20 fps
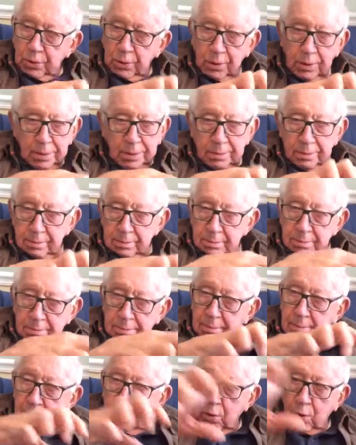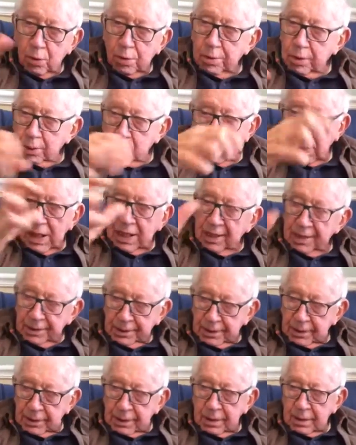toward more
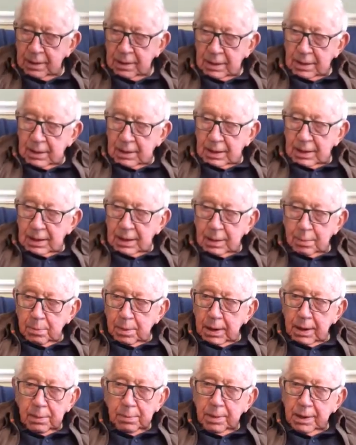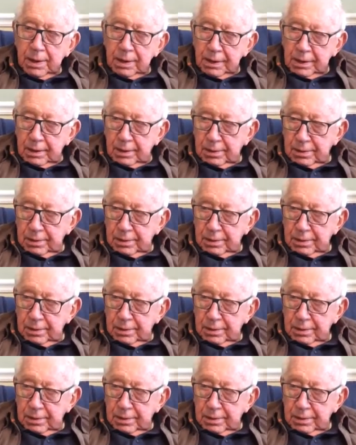equality in many, many